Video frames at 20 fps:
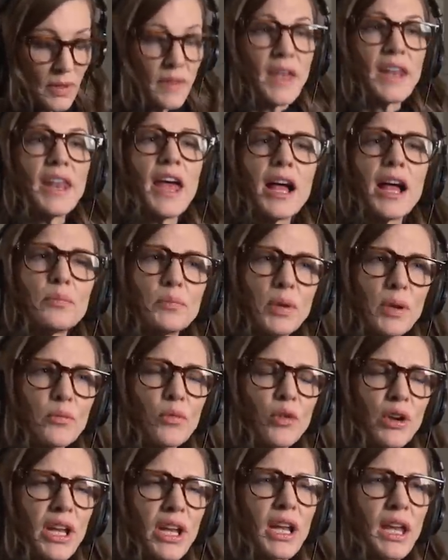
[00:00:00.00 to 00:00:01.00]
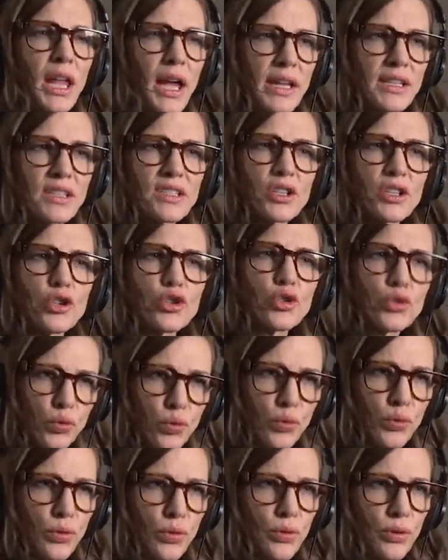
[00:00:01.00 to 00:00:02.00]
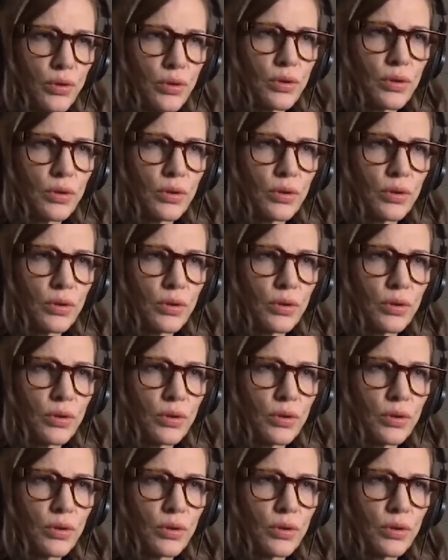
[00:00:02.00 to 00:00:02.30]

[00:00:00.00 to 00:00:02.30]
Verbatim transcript: Then help him realize the truth.